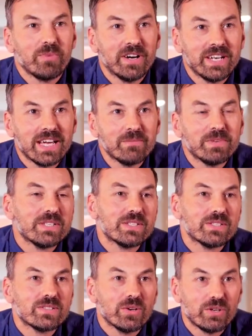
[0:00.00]
my name
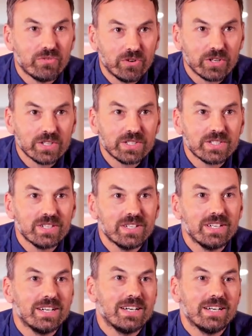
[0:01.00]
is Tony Foggett.
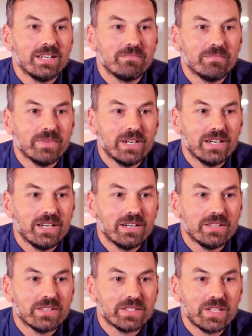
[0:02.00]
I'm
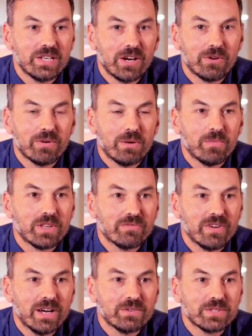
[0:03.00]
the CEO and one of
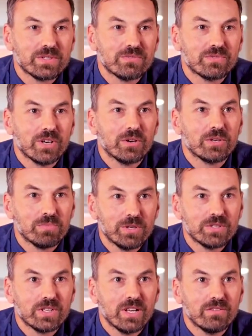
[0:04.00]
the founders of Code
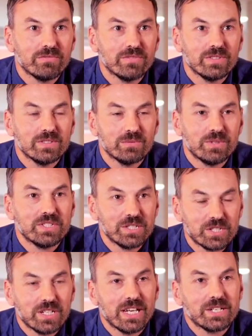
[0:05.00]
Computer Lab. We're a
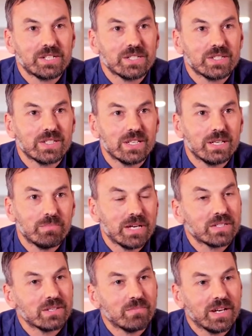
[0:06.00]
digital agency based in